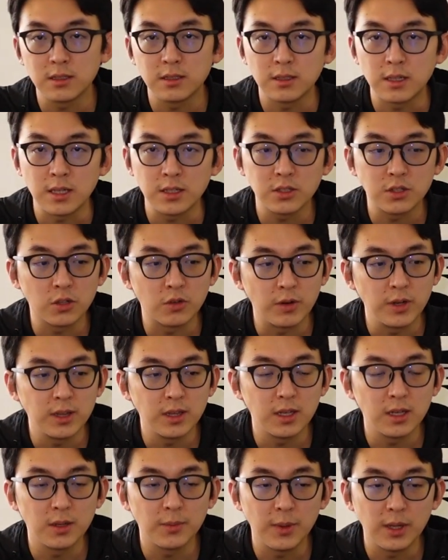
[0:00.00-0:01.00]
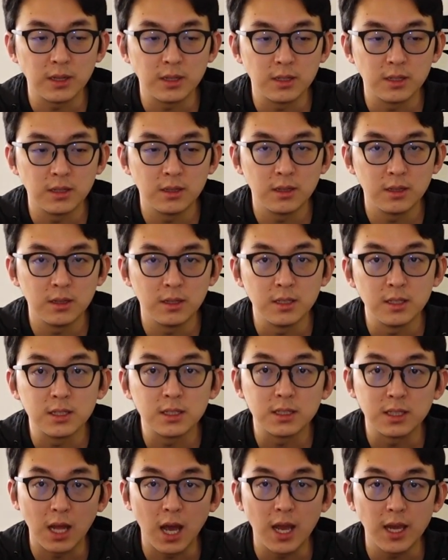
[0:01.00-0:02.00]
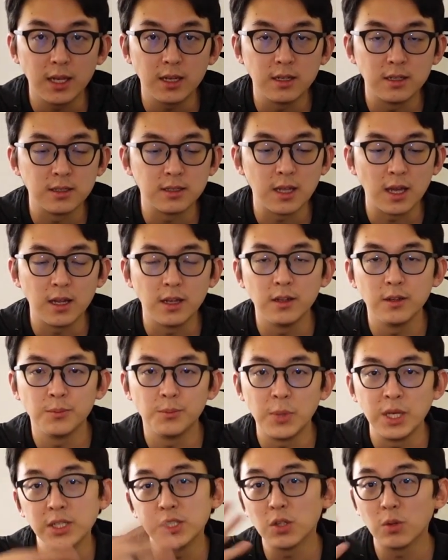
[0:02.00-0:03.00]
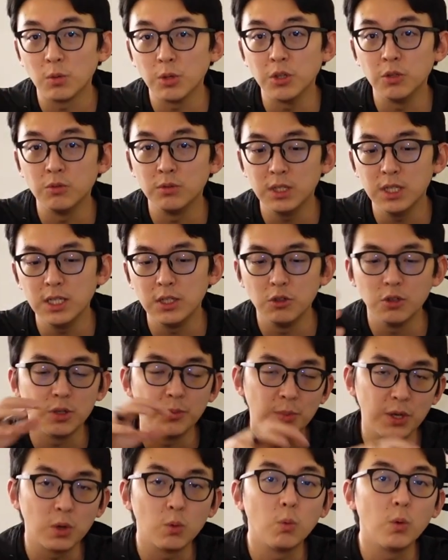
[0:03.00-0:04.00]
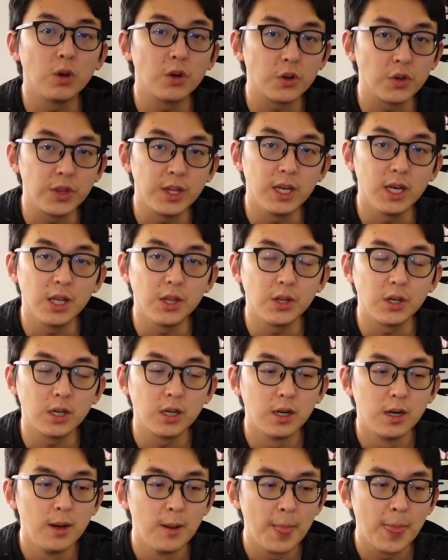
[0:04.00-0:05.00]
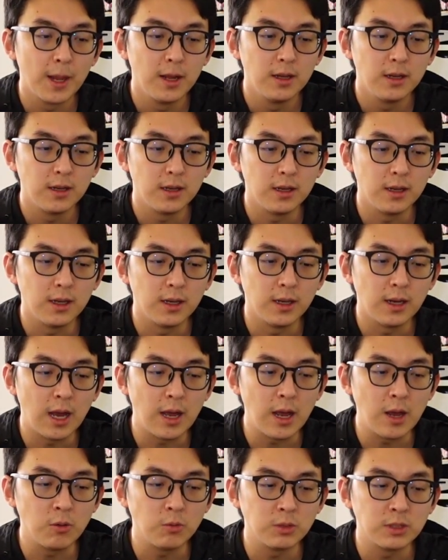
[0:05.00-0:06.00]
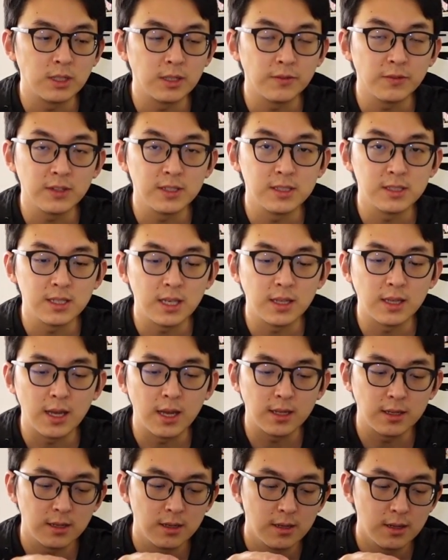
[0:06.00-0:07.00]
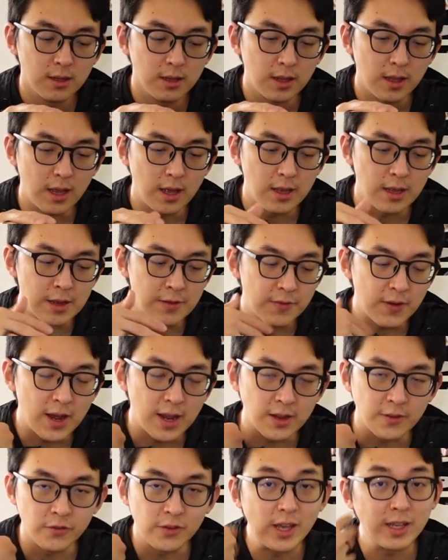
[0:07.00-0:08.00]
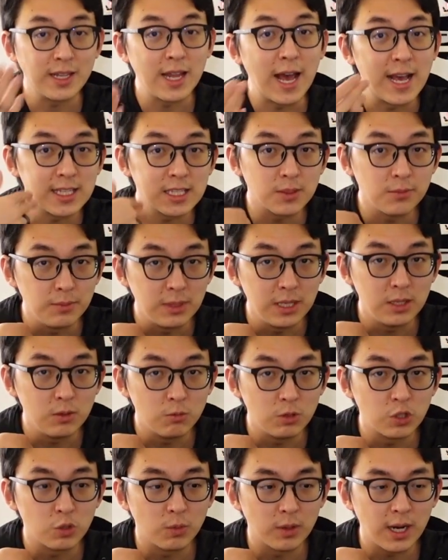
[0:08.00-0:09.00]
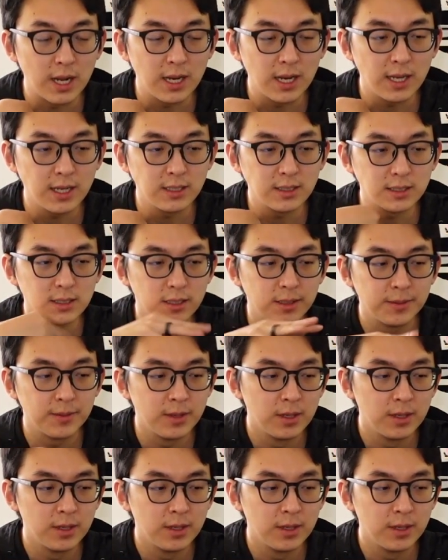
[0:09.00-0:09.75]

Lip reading: That's the great thing about this line, is that based on what you need, you can pick one or the other. I would definitely say that if you had to ask me which one I liked,